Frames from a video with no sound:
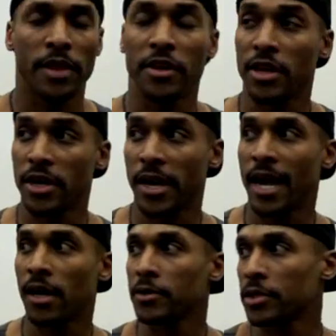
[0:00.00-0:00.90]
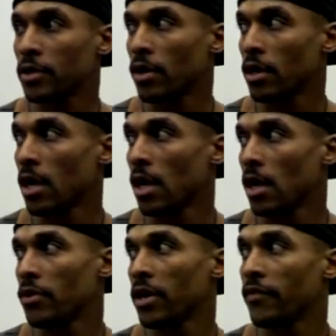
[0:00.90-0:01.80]
whether you're in your house or
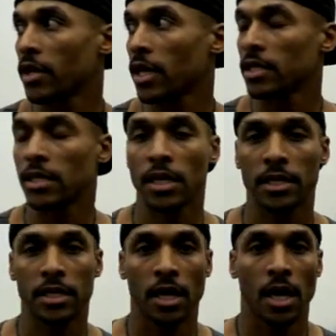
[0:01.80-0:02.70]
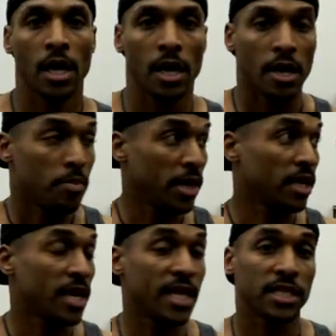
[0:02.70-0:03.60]
whatever the case is, pick
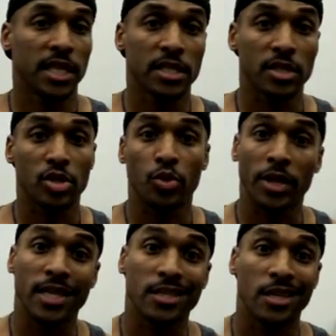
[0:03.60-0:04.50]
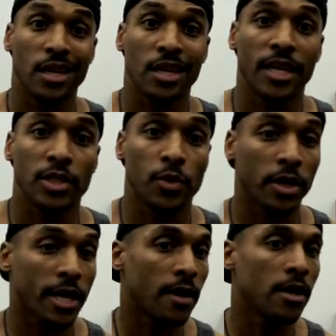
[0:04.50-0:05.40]
a nice distance so we actually get a nice
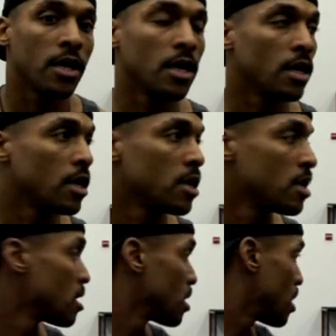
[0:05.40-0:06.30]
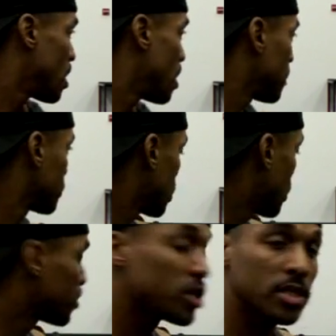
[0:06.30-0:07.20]
workout. So
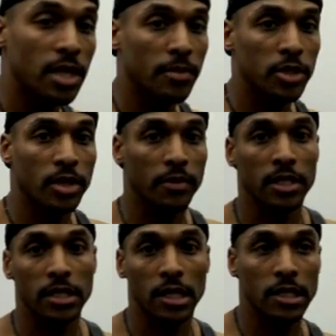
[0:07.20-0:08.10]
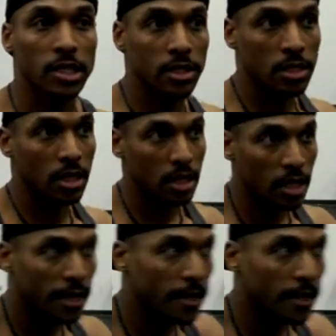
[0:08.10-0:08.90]
I'm gonna just demonstrate what these lunges is gonna look